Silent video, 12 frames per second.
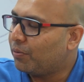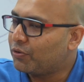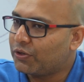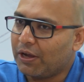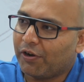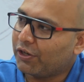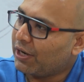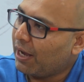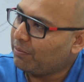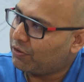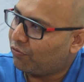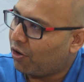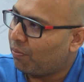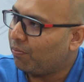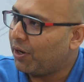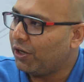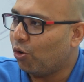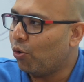several times from
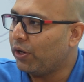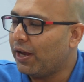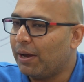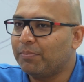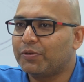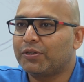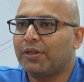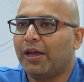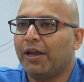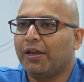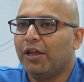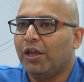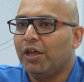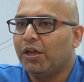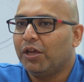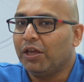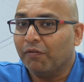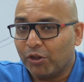many OEMs, that
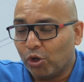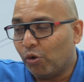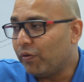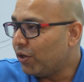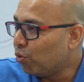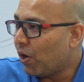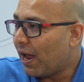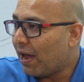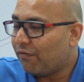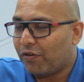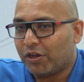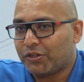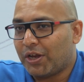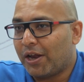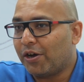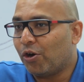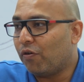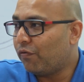even though we do have a
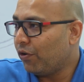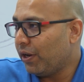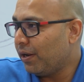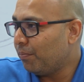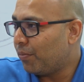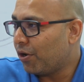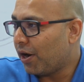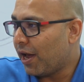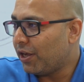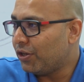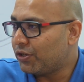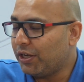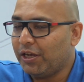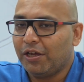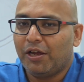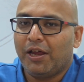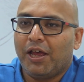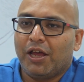standard offering per IEC,
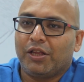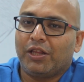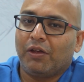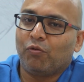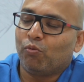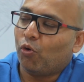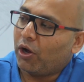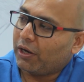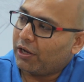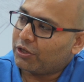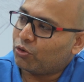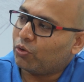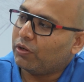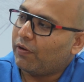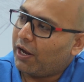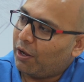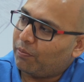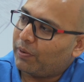they would want us to
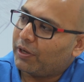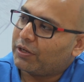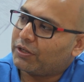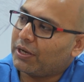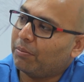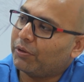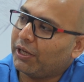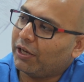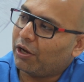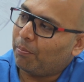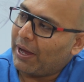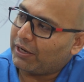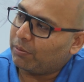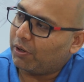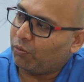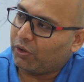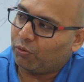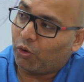develop something
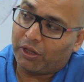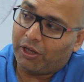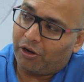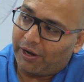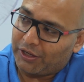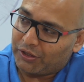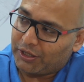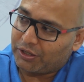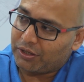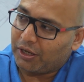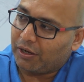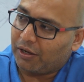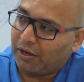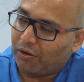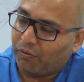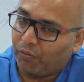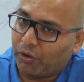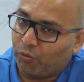compatible with what they are
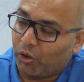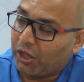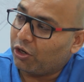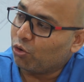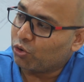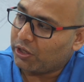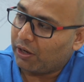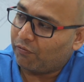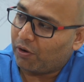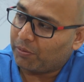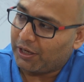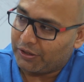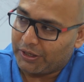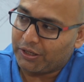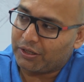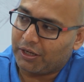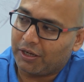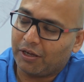with what they're using from the
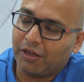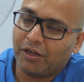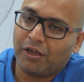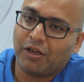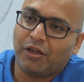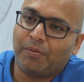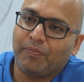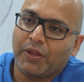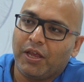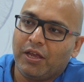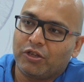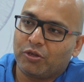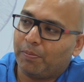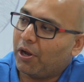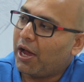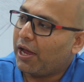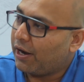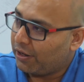existing
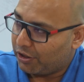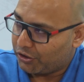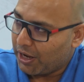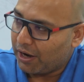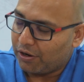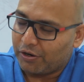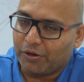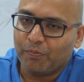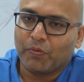supplier and the standard.